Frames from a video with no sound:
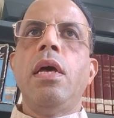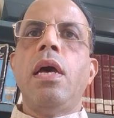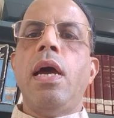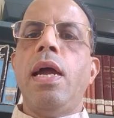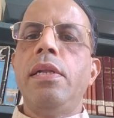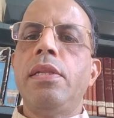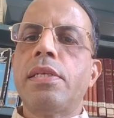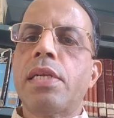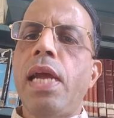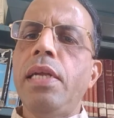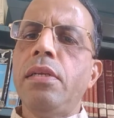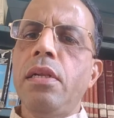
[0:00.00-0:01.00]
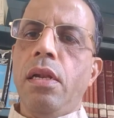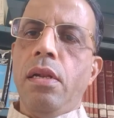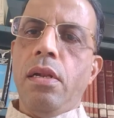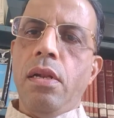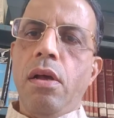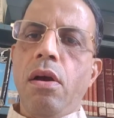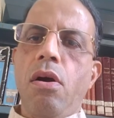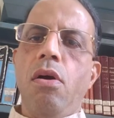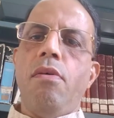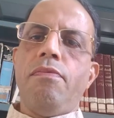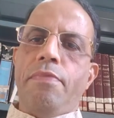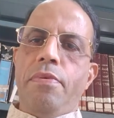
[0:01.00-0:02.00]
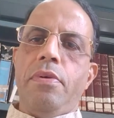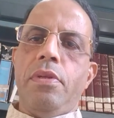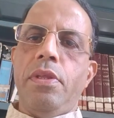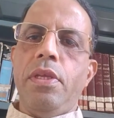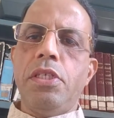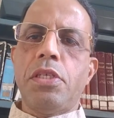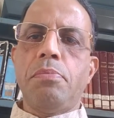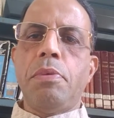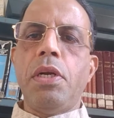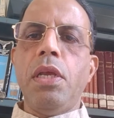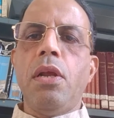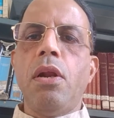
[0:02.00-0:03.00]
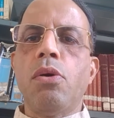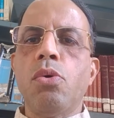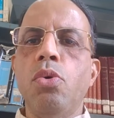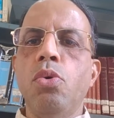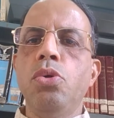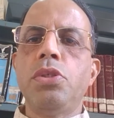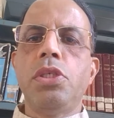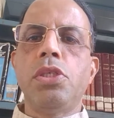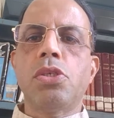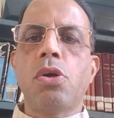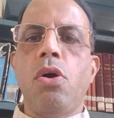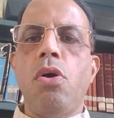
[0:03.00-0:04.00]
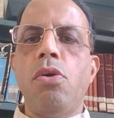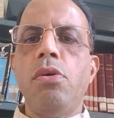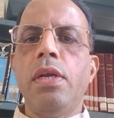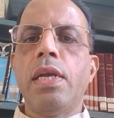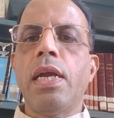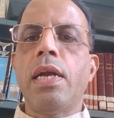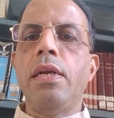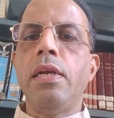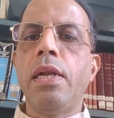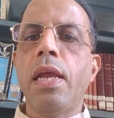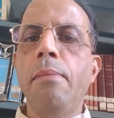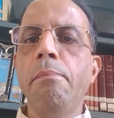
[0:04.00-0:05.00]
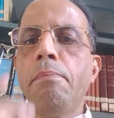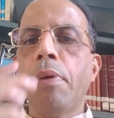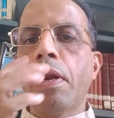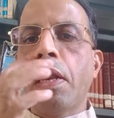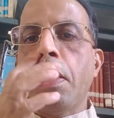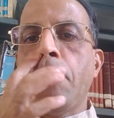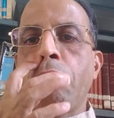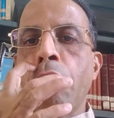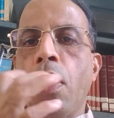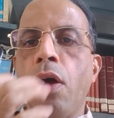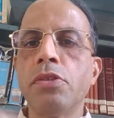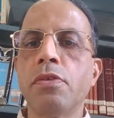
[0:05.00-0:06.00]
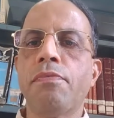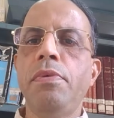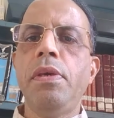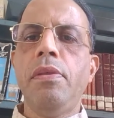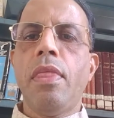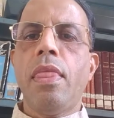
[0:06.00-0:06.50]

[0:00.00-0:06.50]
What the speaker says: And the title of this particular course is called Contemporary Philosophy,